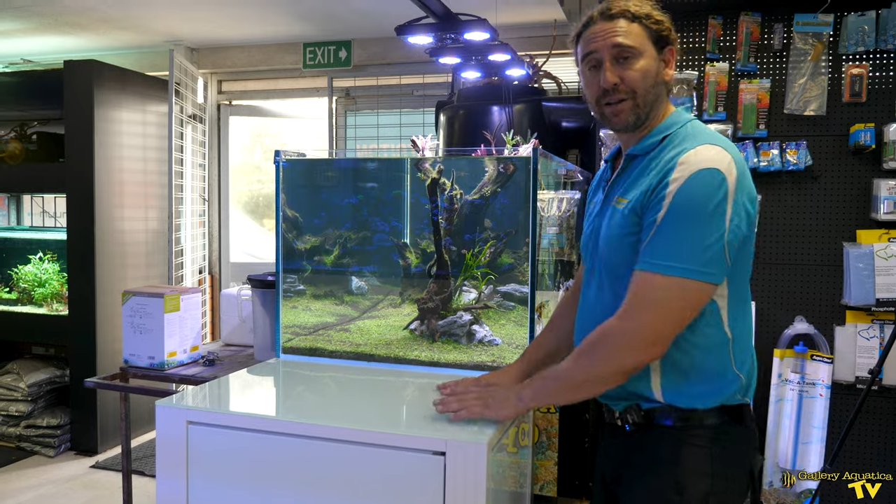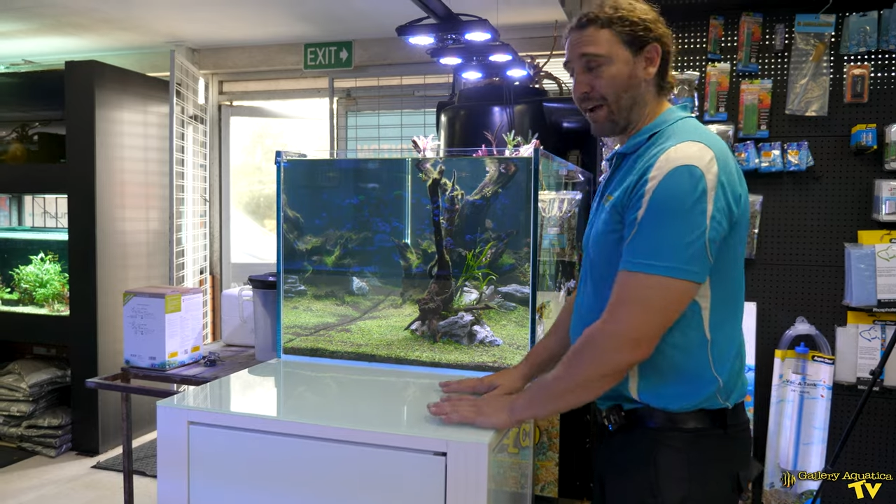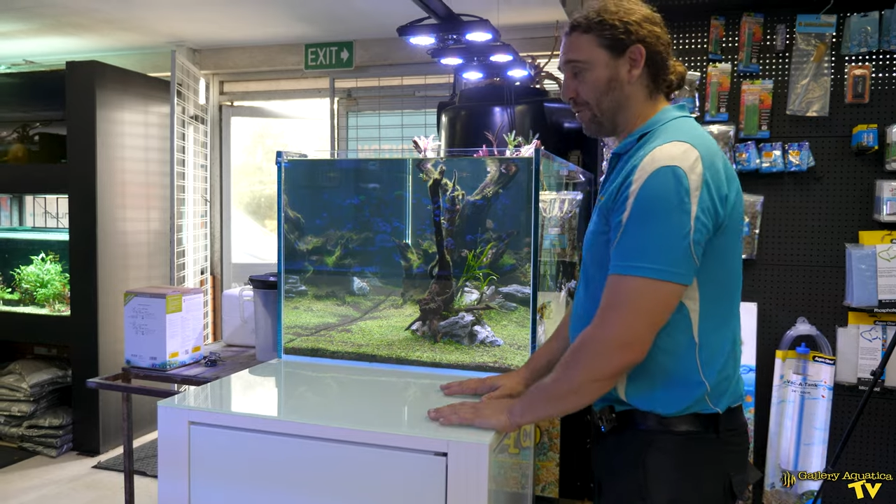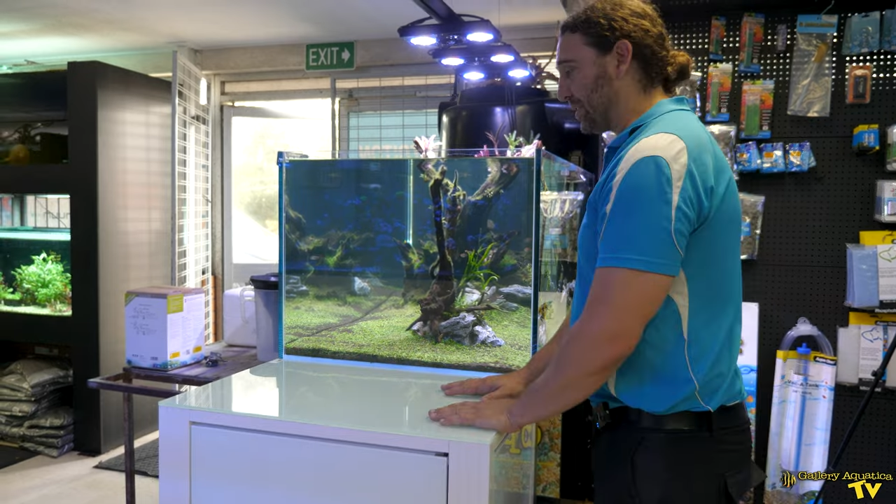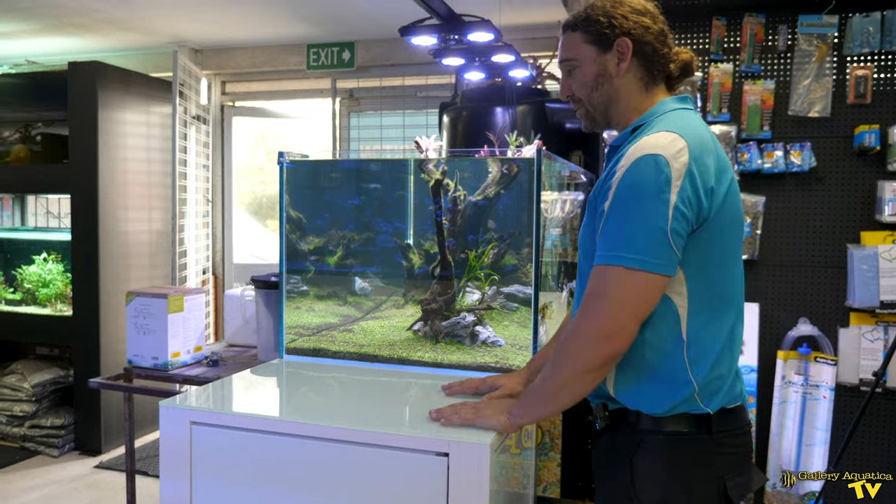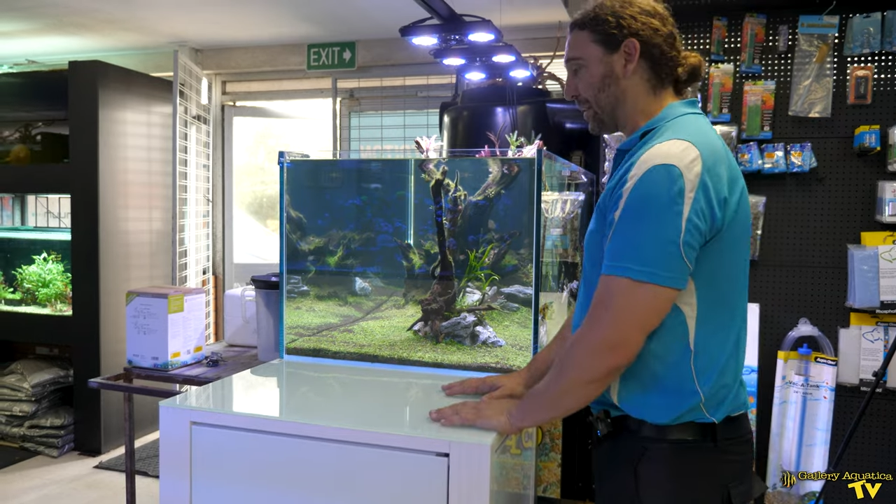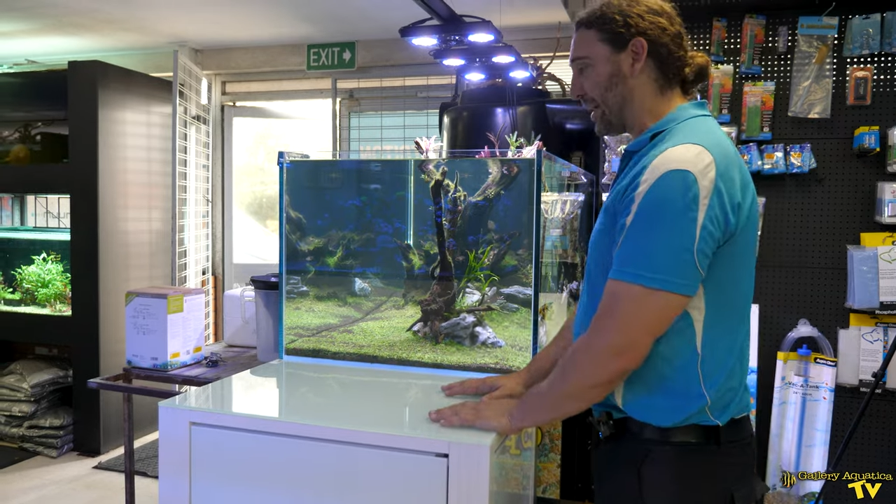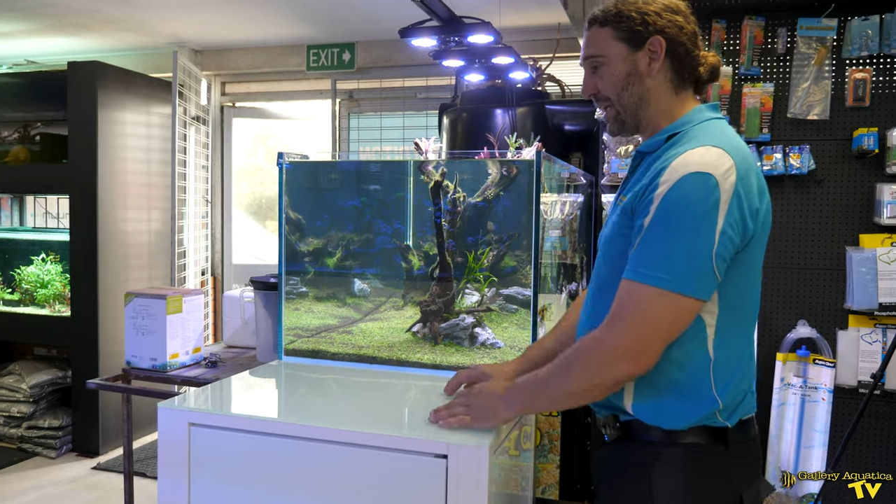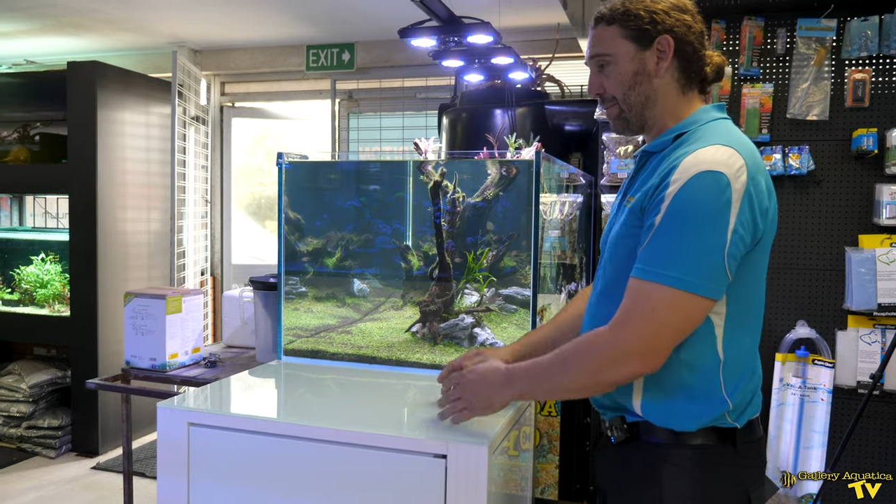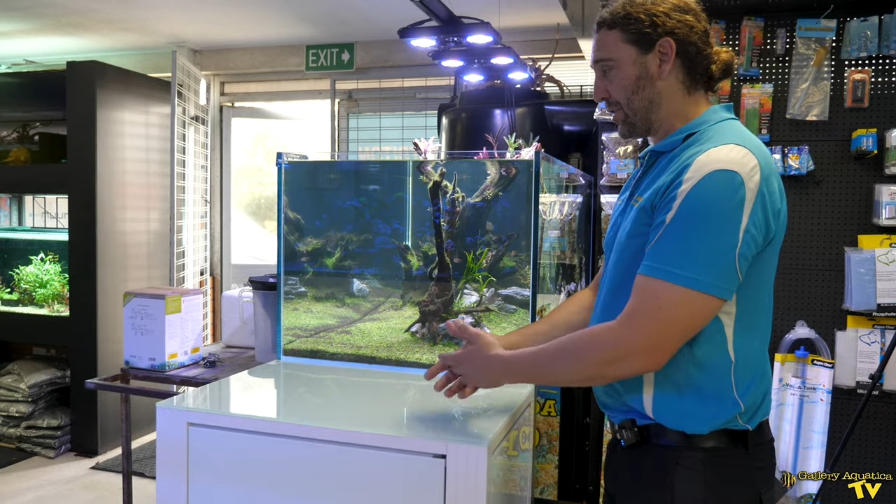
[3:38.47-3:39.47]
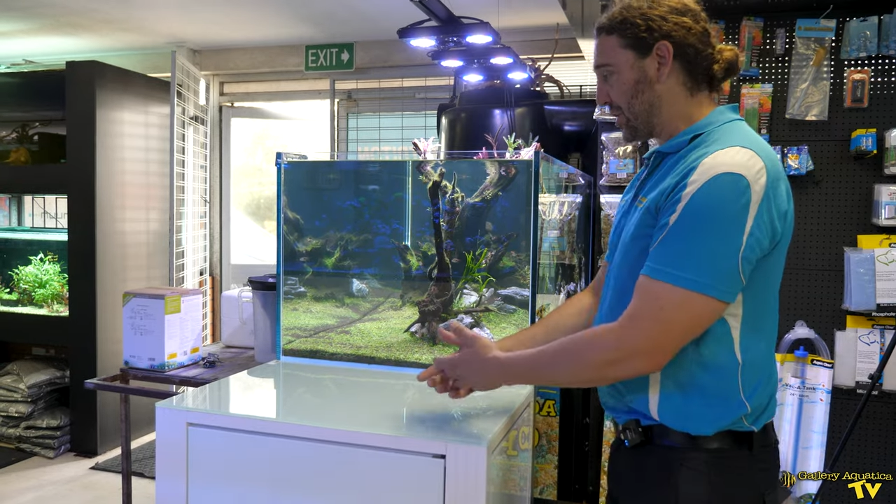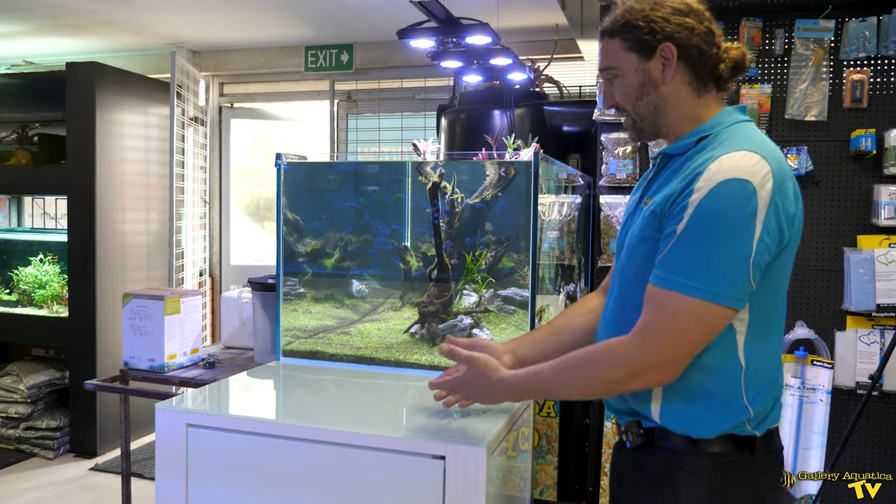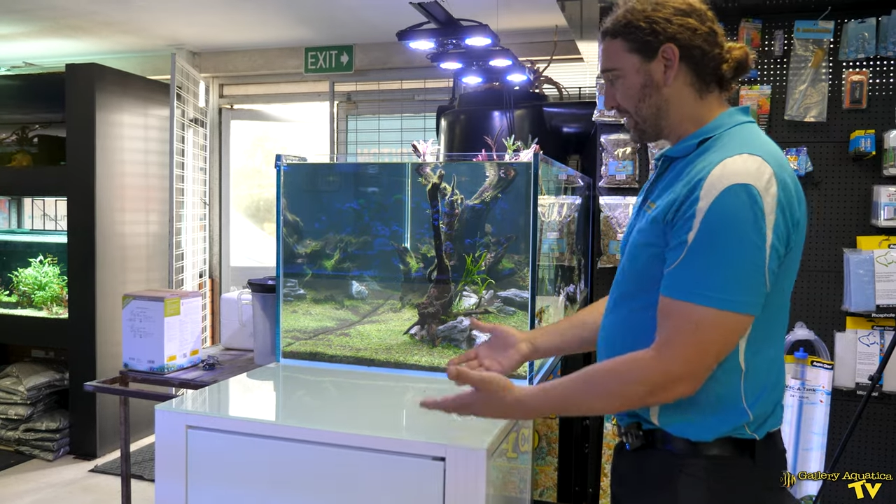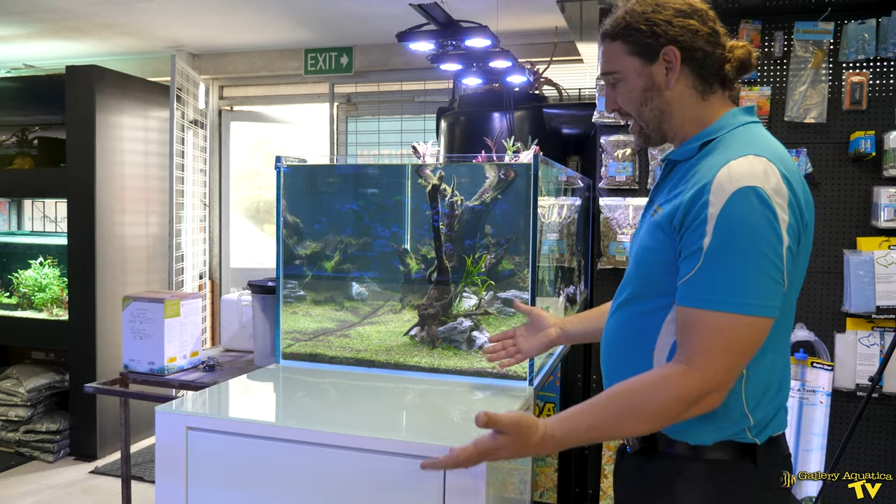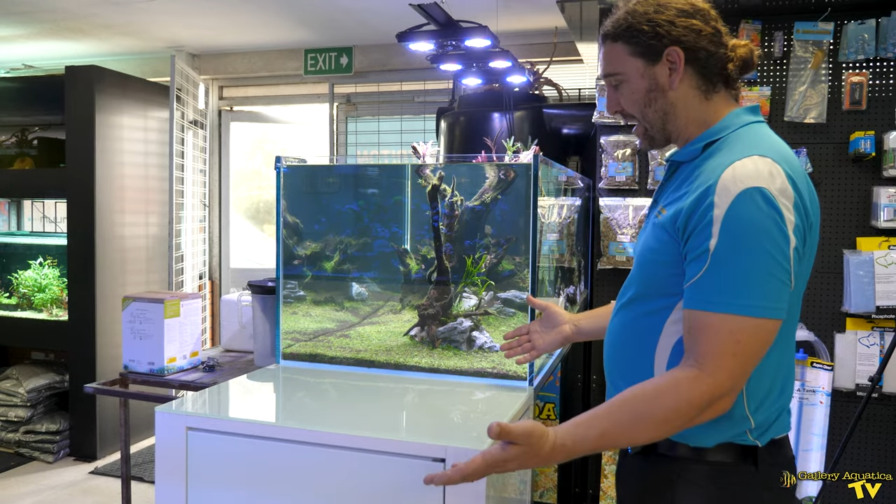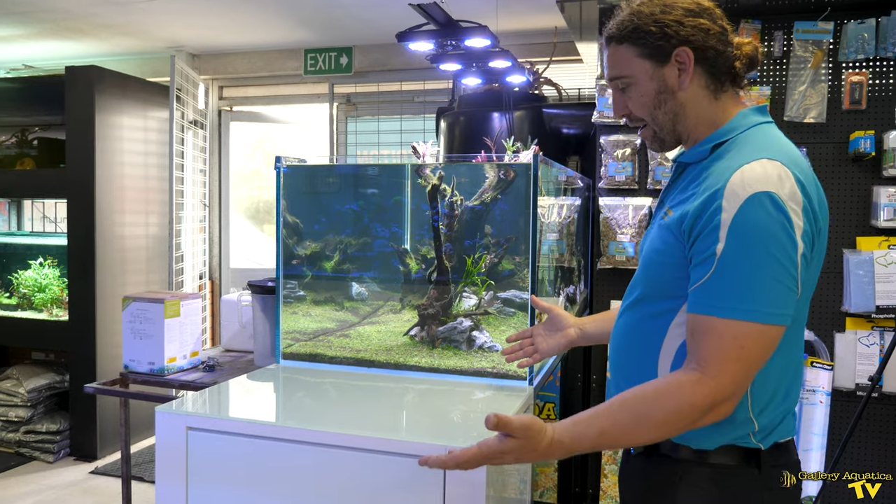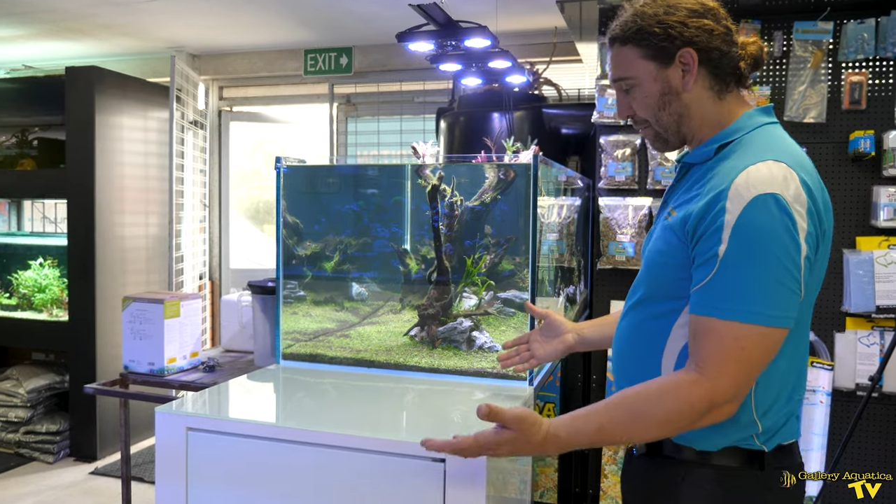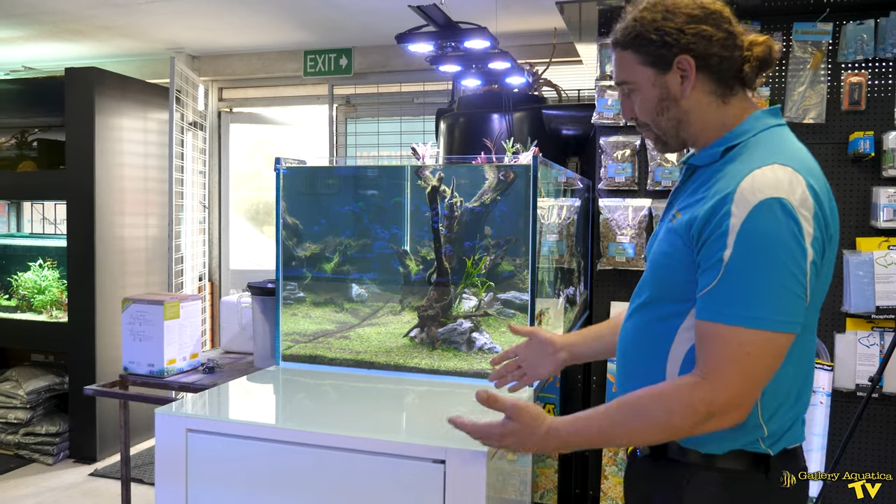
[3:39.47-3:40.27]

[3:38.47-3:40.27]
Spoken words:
to have on display here, but you can see how